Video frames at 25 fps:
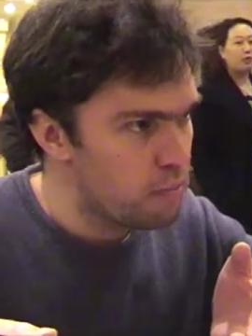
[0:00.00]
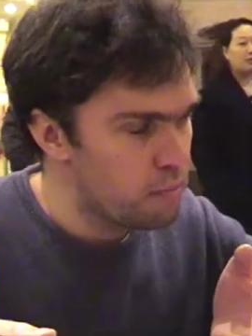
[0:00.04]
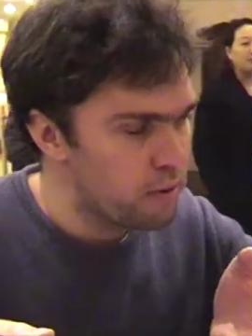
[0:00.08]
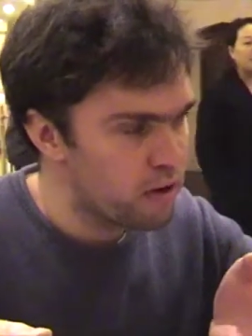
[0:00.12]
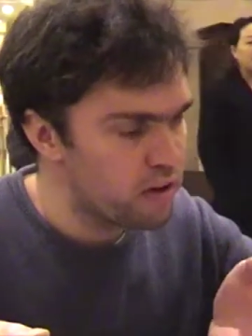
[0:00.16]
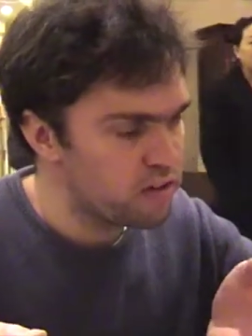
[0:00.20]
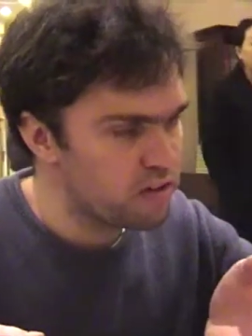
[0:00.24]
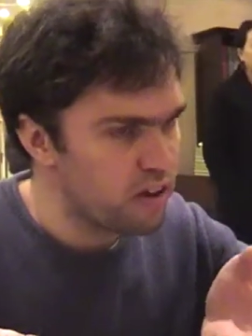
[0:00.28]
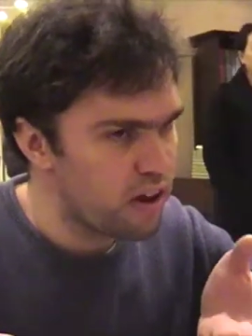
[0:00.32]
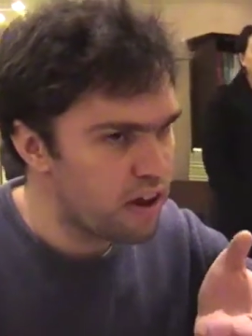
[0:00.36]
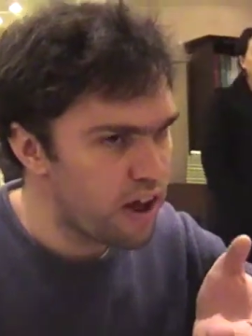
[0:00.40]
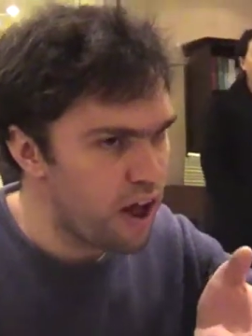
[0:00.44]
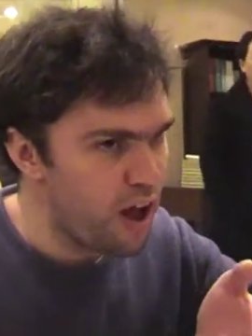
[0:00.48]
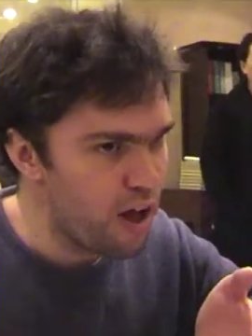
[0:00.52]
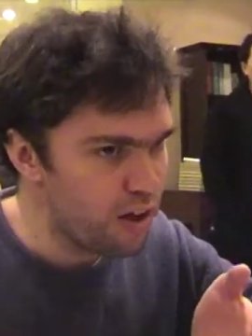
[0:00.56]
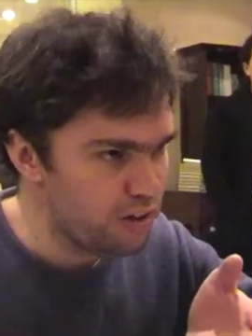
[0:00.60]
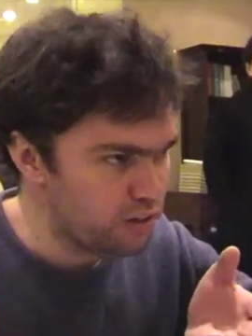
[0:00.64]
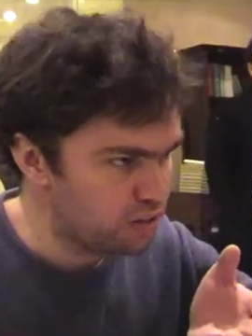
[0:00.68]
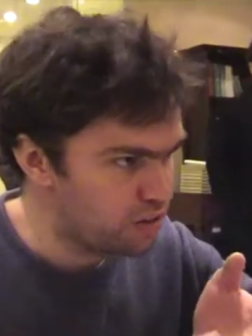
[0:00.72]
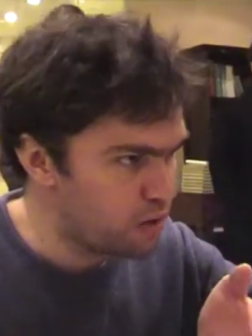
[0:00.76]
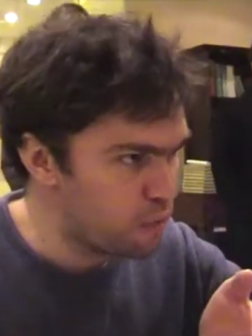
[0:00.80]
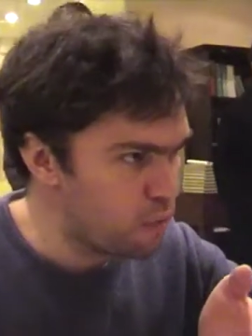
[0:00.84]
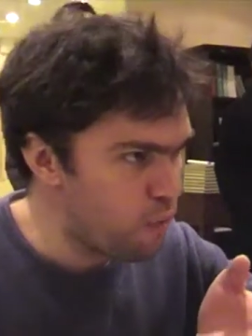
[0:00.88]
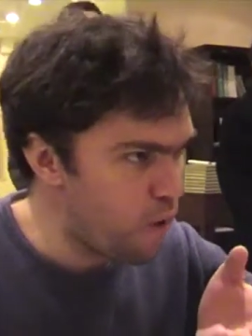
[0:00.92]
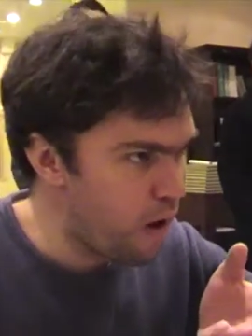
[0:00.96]
Because I
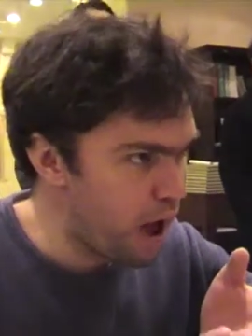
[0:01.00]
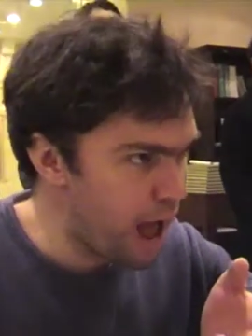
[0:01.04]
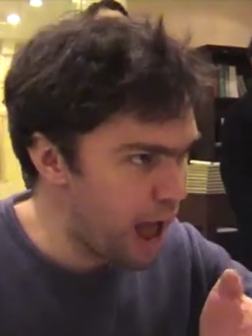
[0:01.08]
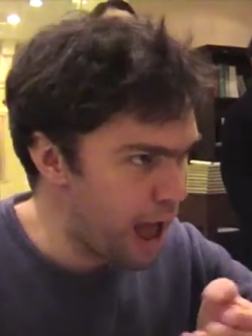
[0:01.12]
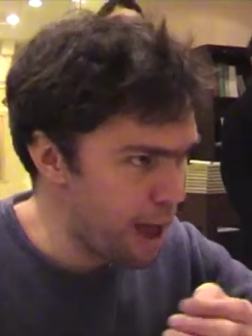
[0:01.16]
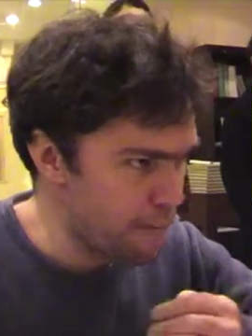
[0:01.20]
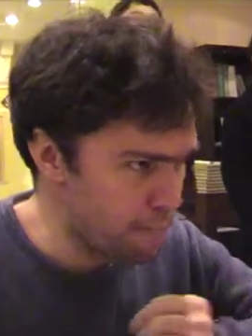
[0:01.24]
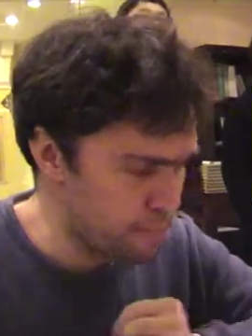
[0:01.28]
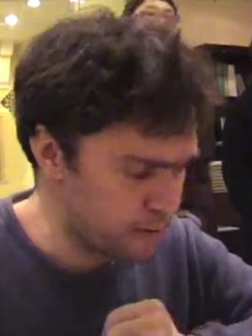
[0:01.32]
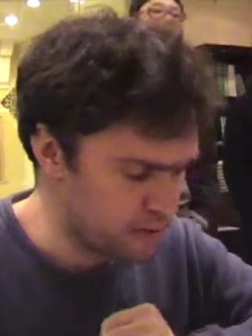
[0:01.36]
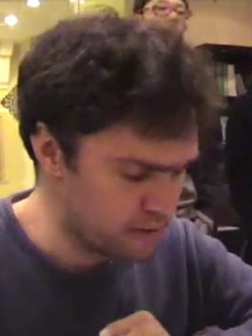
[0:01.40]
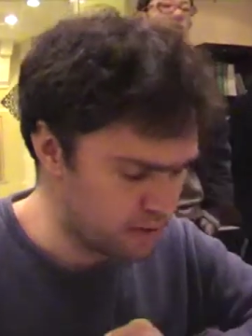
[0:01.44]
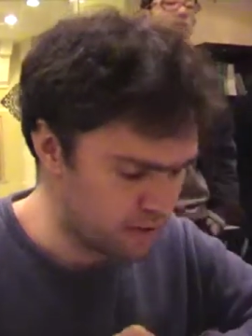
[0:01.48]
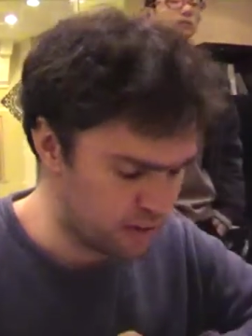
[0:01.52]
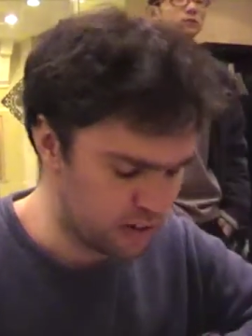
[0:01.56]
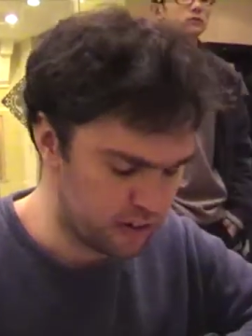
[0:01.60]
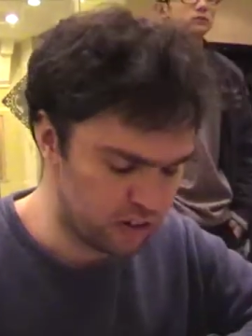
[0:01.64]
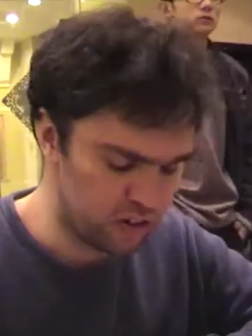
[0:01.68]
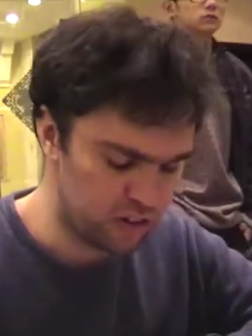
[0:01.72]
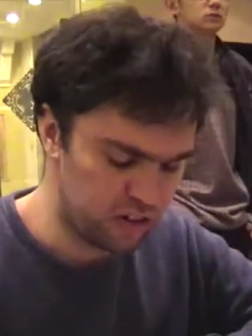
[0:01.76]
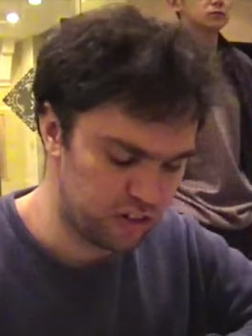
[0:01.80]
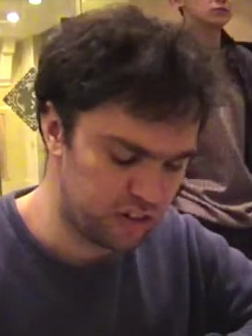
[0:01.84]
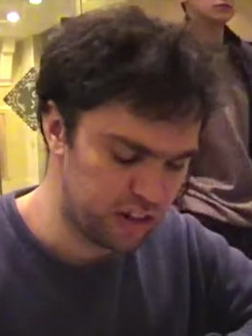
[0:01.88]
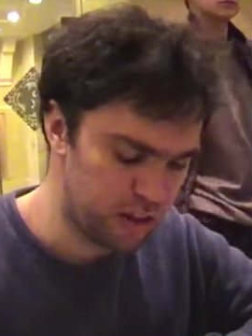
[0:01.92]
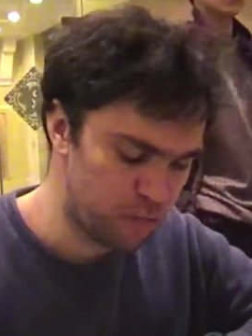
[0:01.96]
asked her what happened,
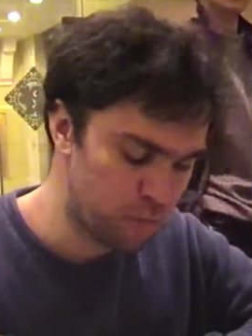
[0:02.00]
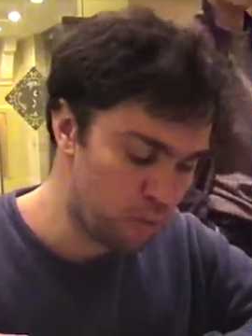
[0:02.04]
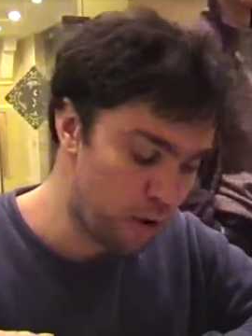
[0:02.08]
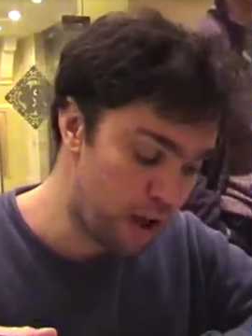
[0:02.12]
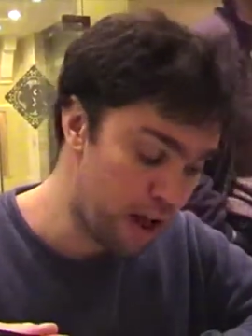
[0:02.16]
and she said,